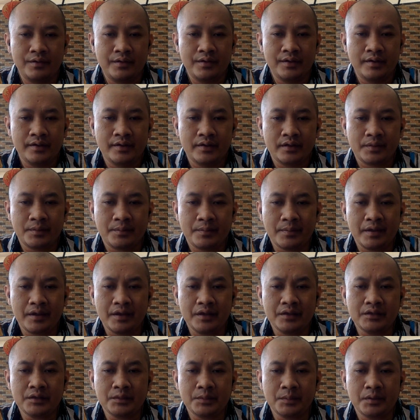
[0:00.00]
the
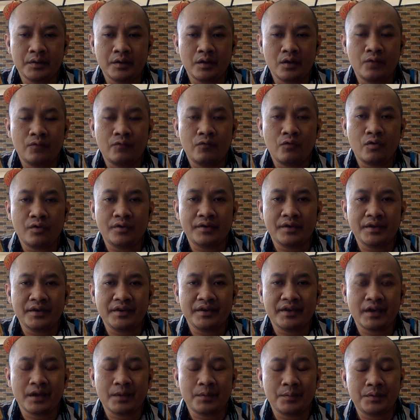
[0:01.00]
management of working
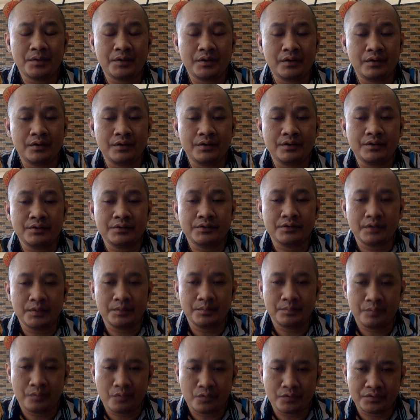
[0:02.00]
capital is
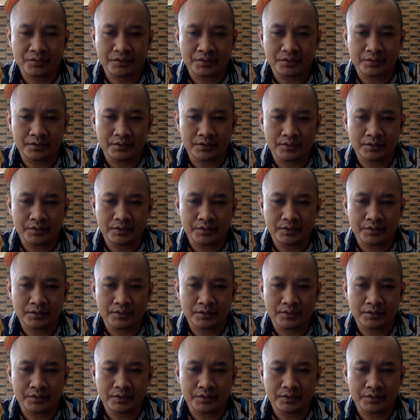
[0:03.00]
important.